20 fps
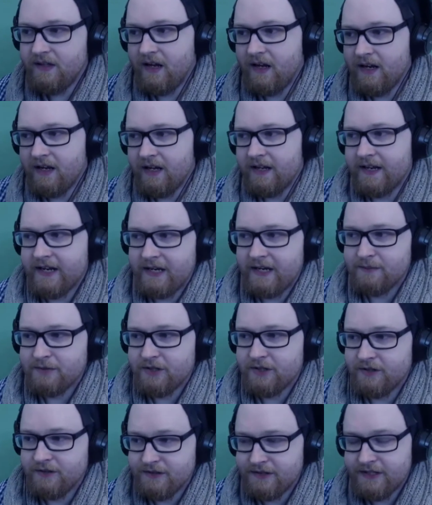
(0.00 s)
I like the game's
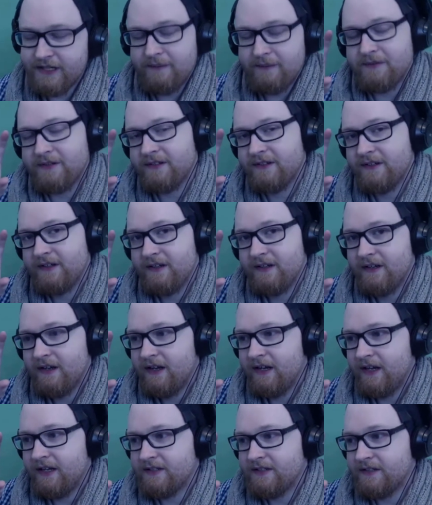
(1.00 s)
concepts
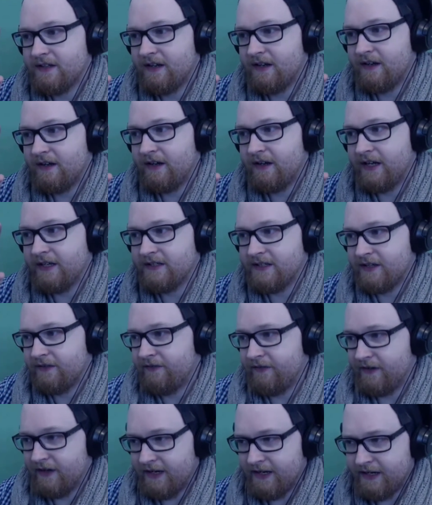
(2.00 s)
it's uh, it's
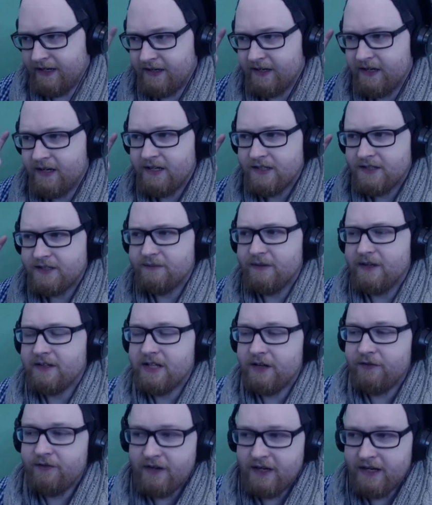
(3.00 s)
definitely it's
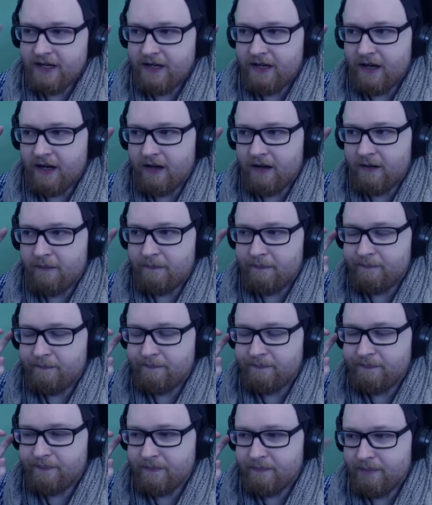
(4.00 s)
definitely um,